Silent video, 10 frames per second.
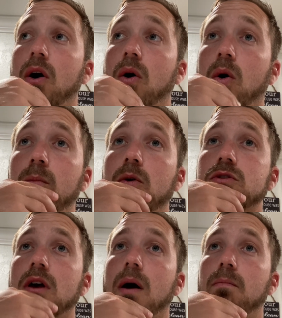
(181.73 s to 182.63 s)
almost
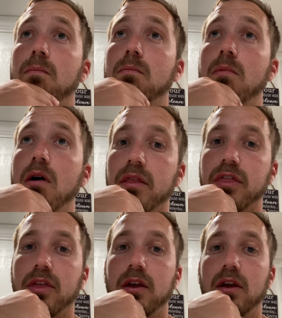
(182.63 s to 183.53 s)
a
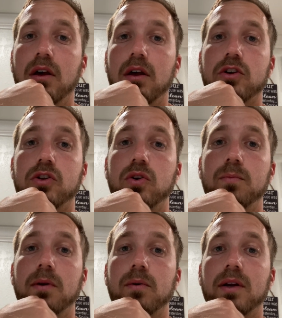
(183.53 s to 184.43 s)
month to
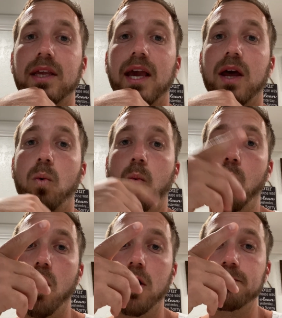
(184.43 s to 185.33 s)
be able to get
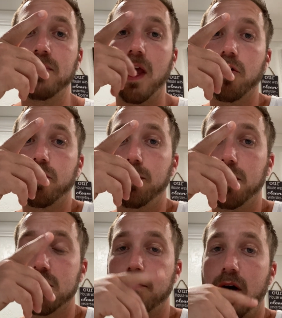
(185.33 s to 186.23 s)
one L3
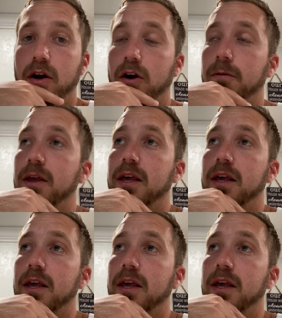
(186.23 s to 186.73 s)
Plus miner.